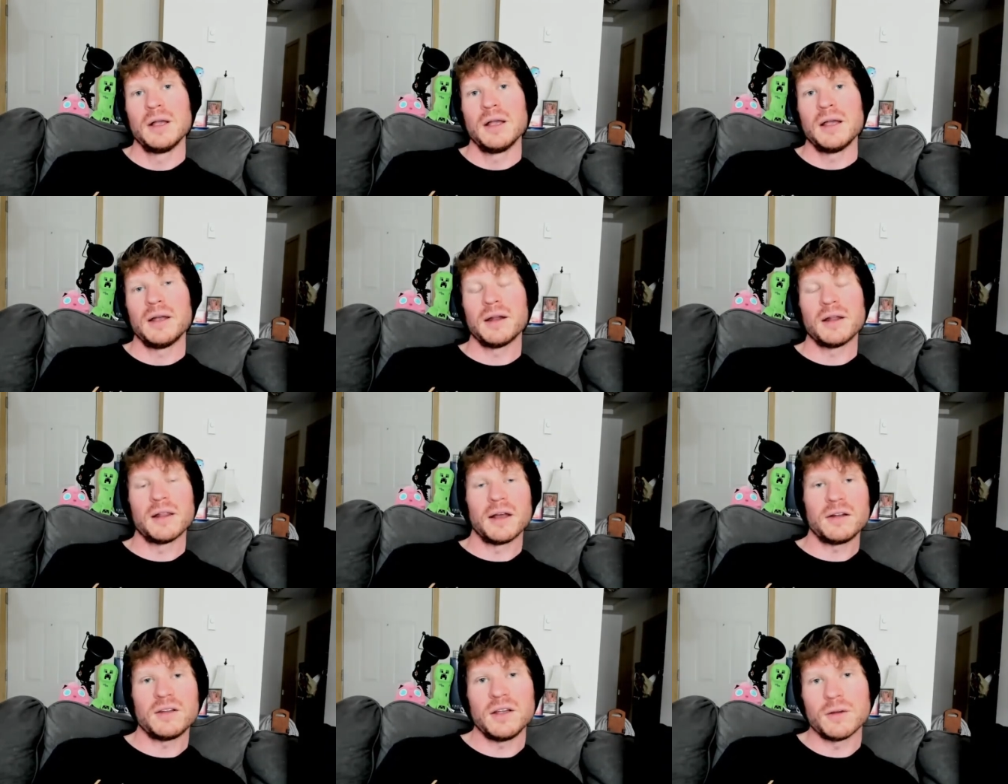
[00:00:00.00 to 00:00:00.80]
And I'd
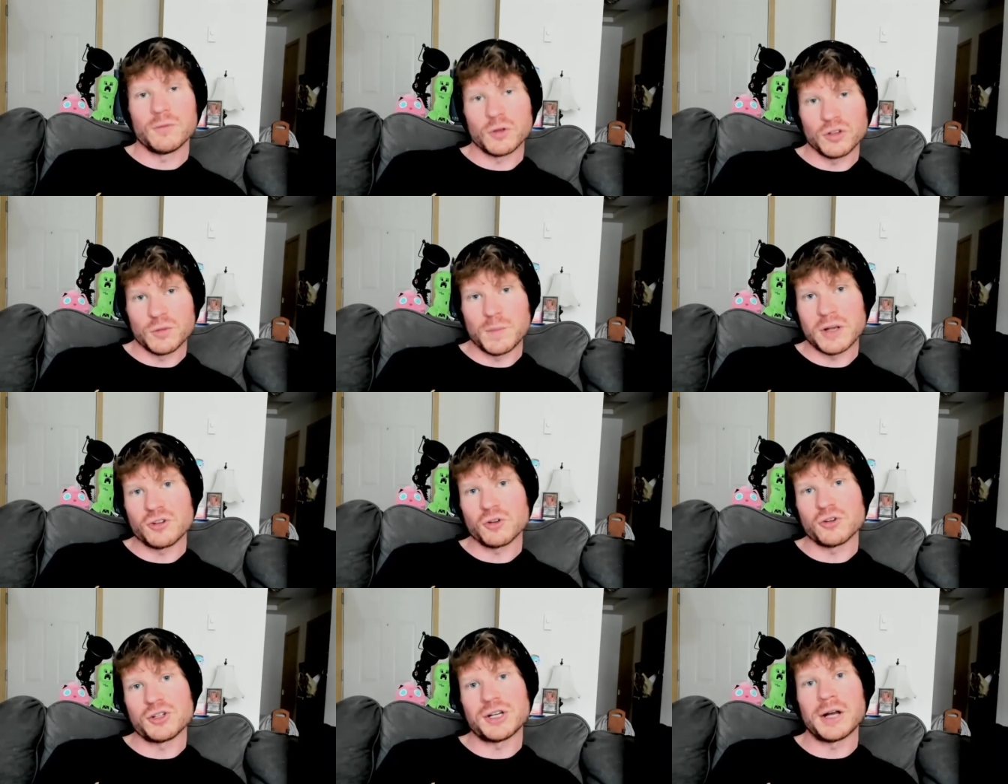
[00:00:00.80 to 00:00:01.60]
like to give a
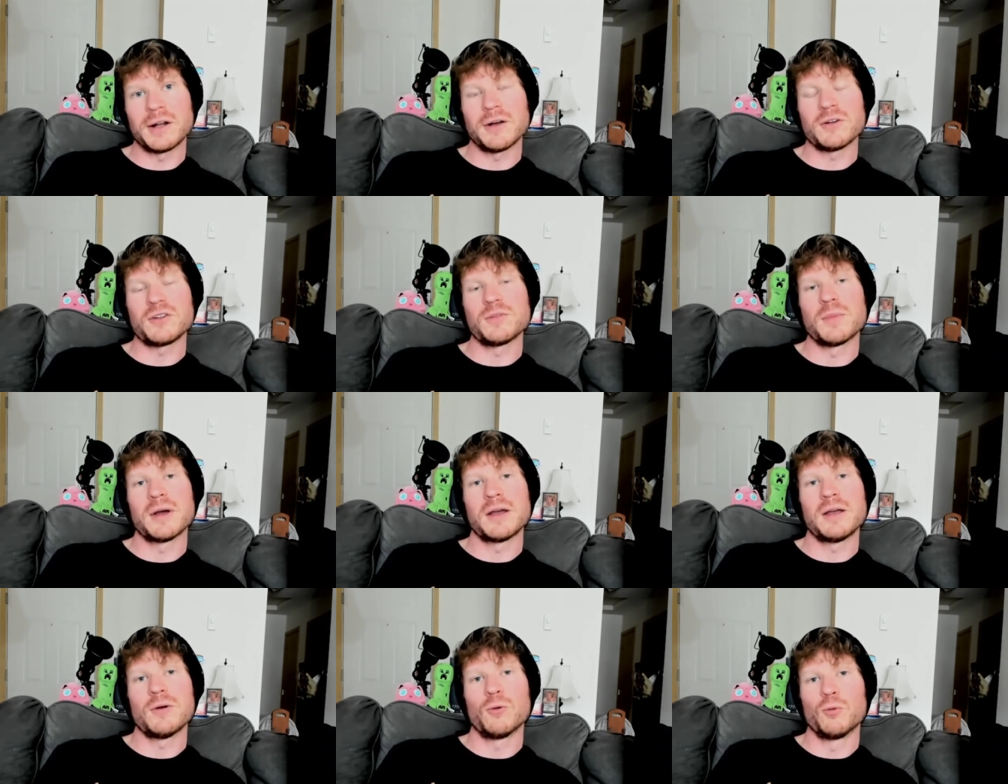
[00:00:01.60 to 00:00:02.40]
special shout out to
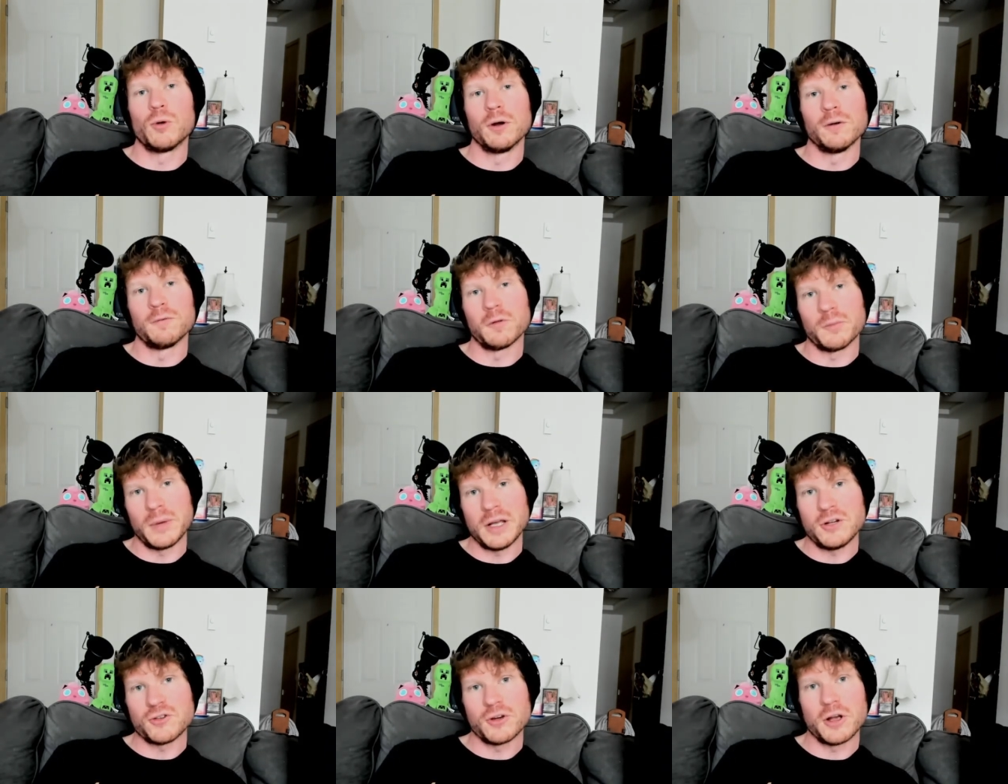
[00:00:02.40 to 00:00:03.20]
my wonderful
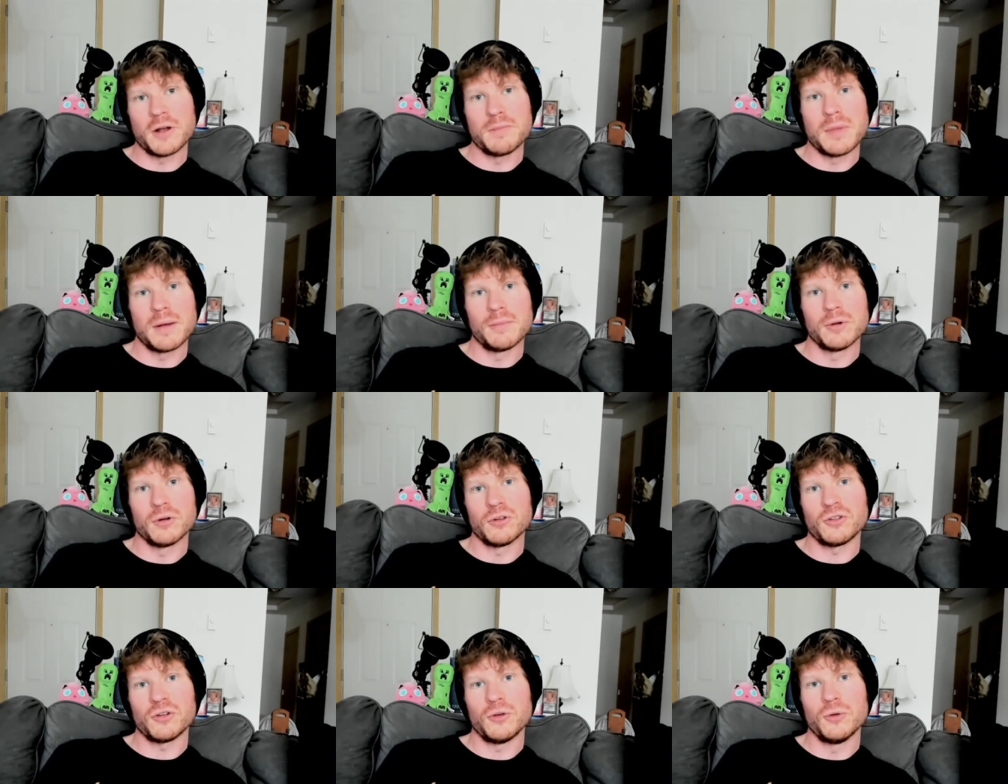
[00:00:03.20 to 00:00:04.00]
Patreon
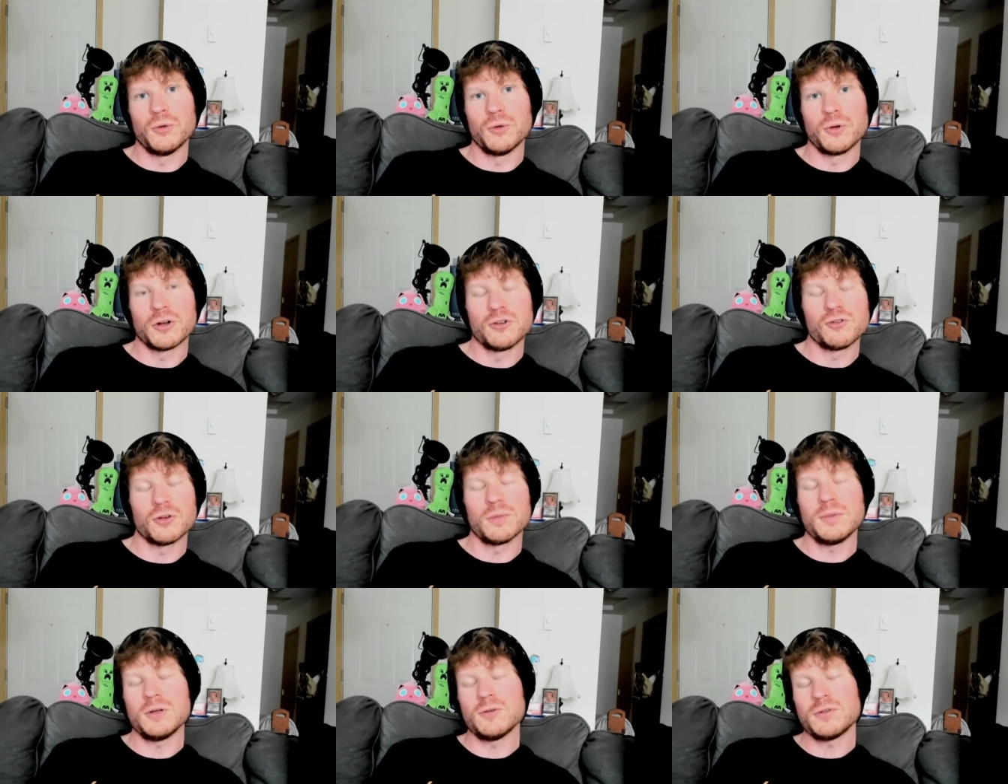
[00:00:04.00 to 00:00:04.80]
members who
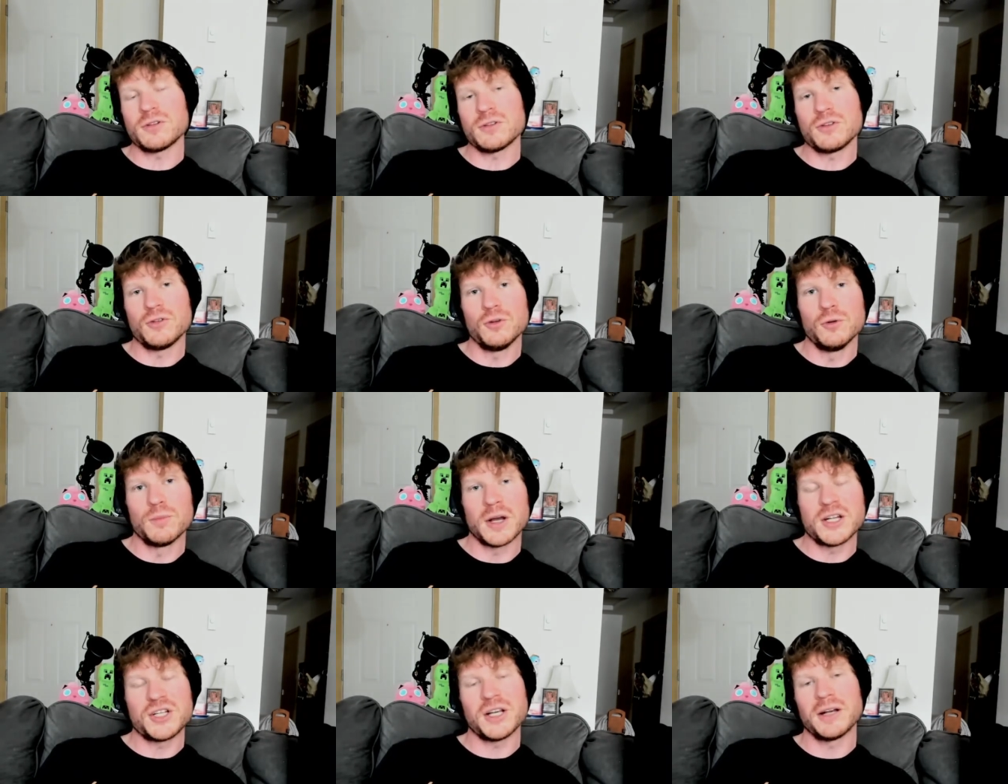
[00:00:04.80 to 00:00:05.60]
contribute to
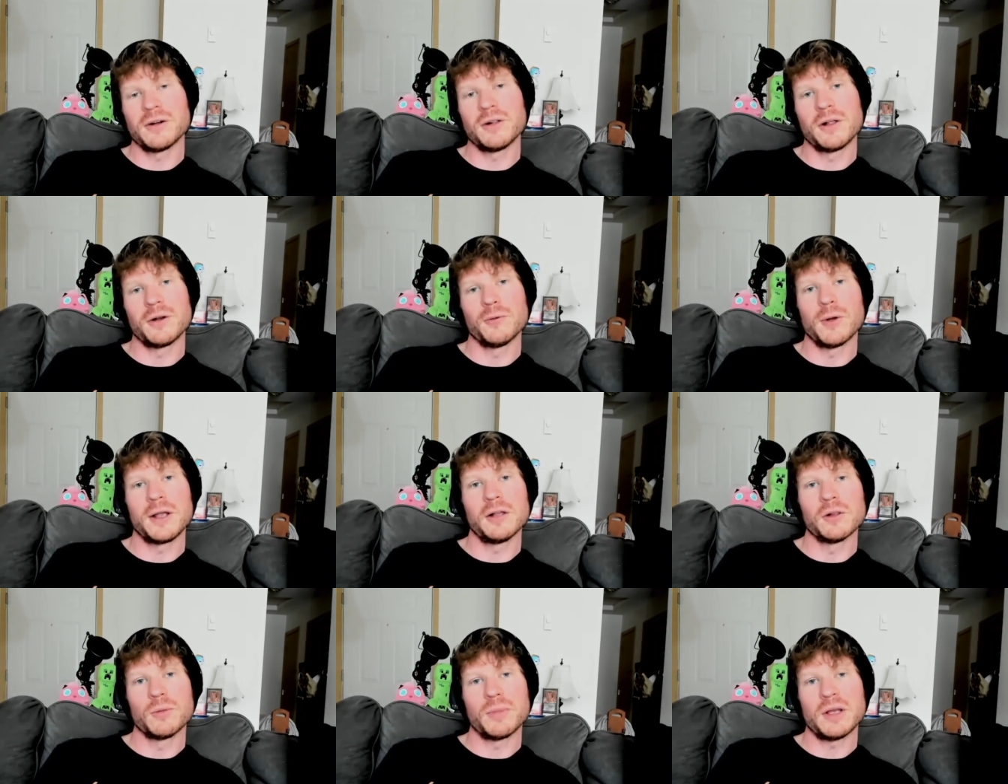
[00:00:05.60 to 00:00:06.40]
my channel on a
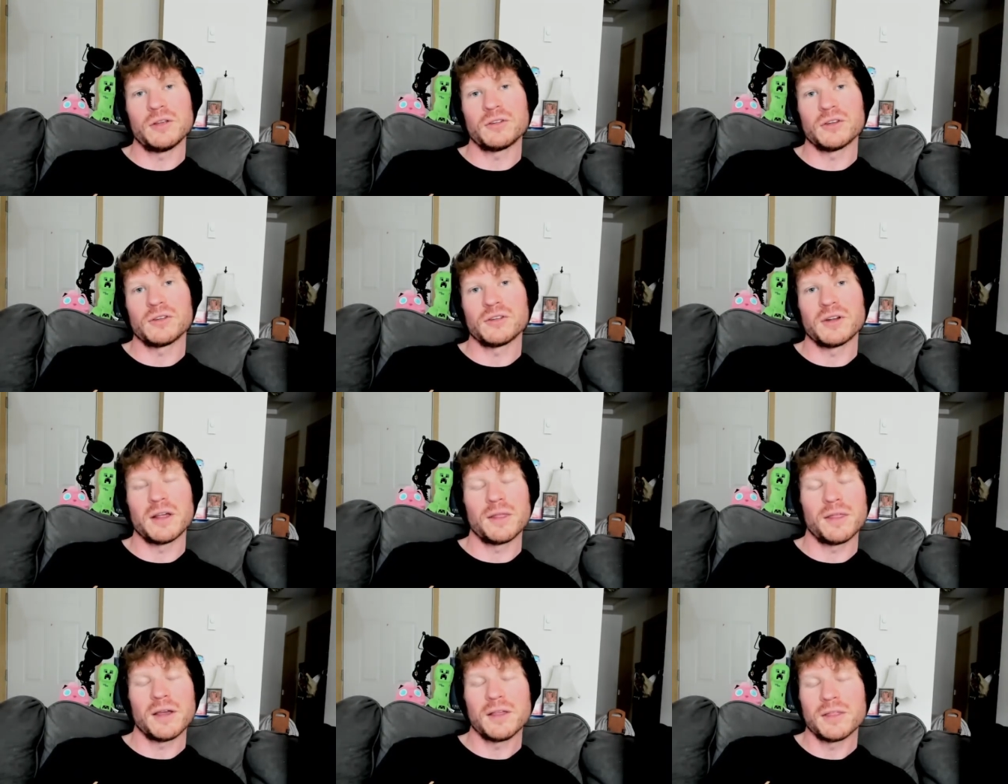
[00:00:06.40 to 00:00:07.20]
regular basis, and I
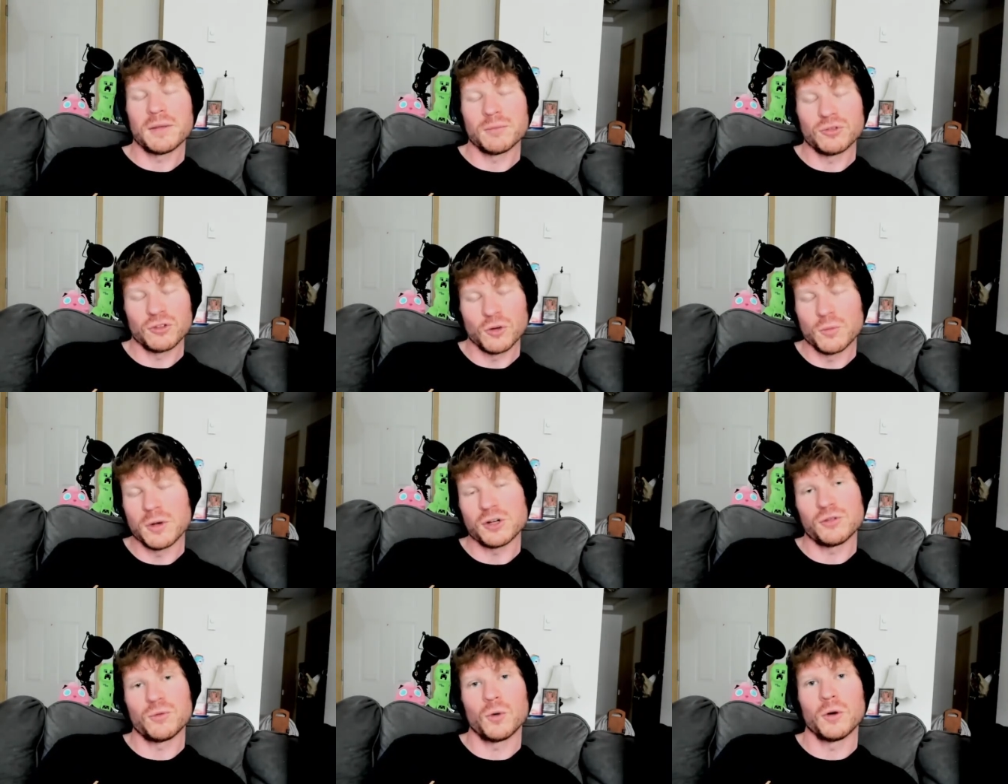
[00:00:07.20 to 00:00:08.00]
thank them so
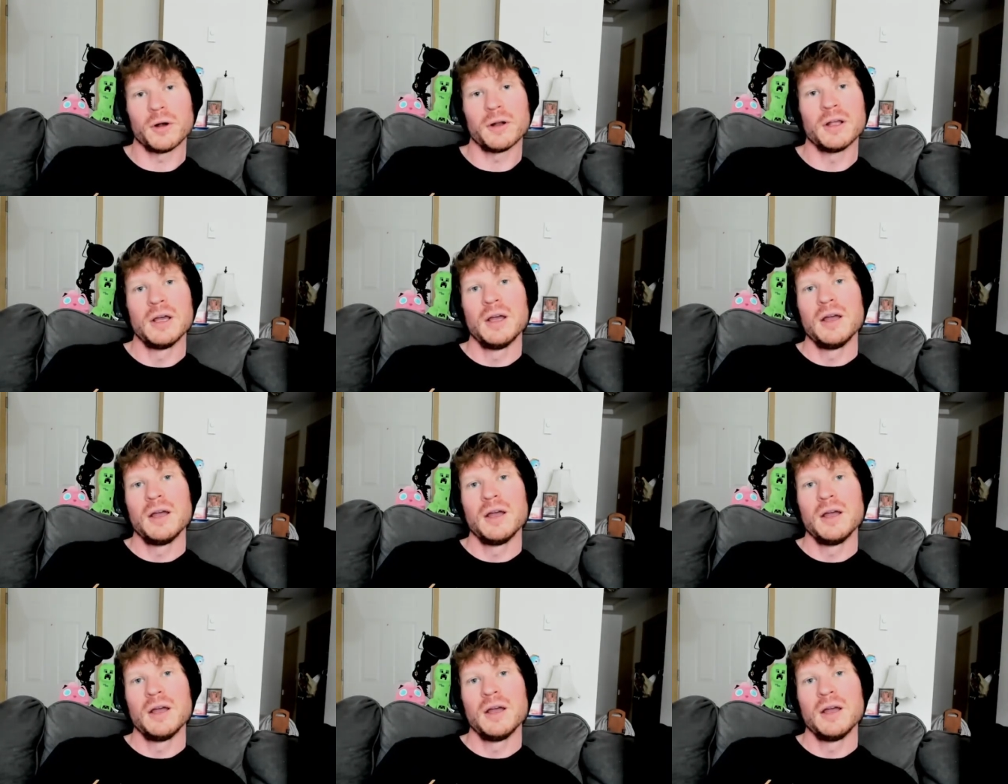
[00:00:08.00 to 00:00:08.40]
much for it.